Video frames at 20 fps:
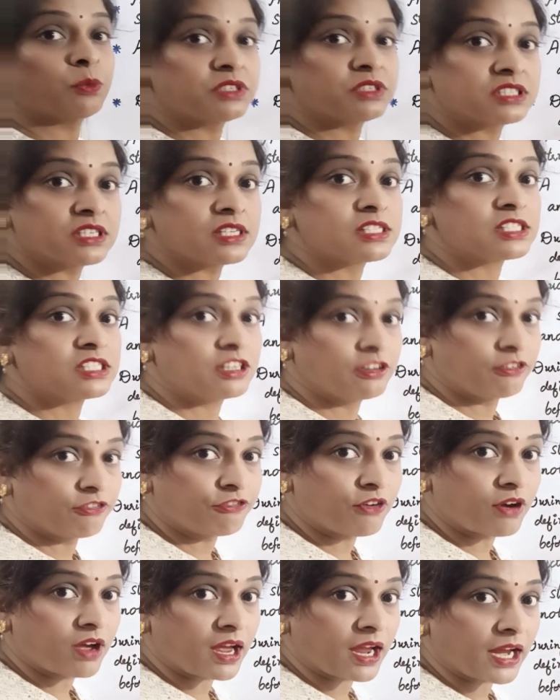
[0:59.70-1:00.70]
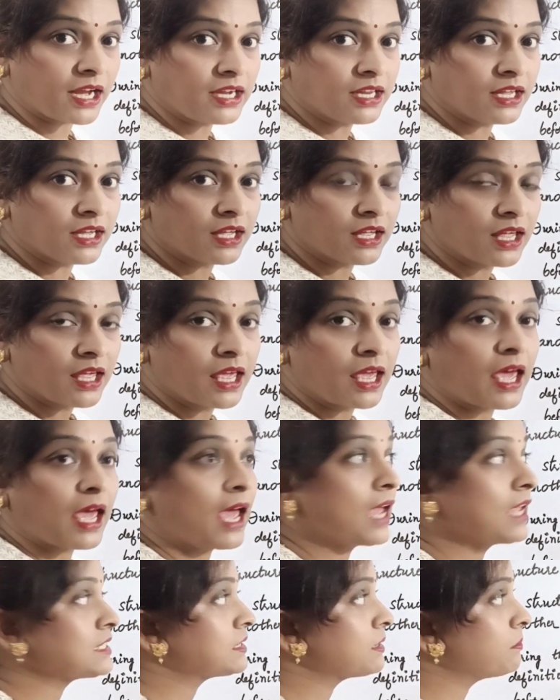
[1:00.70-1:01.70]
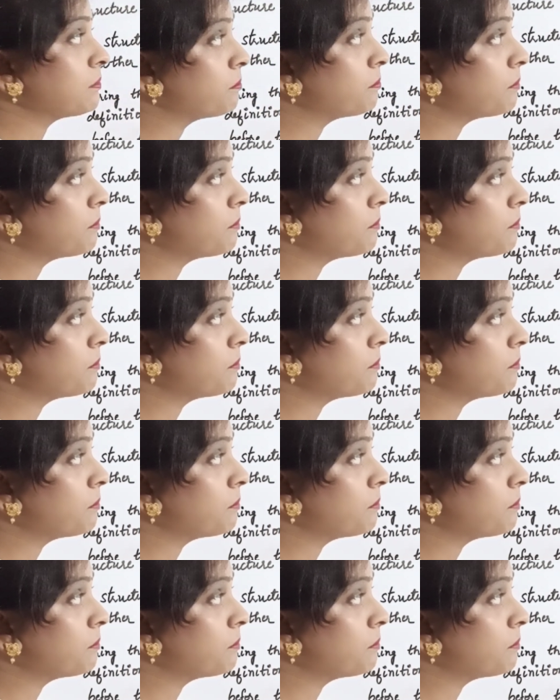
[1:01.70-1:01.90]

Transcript: which is defined as a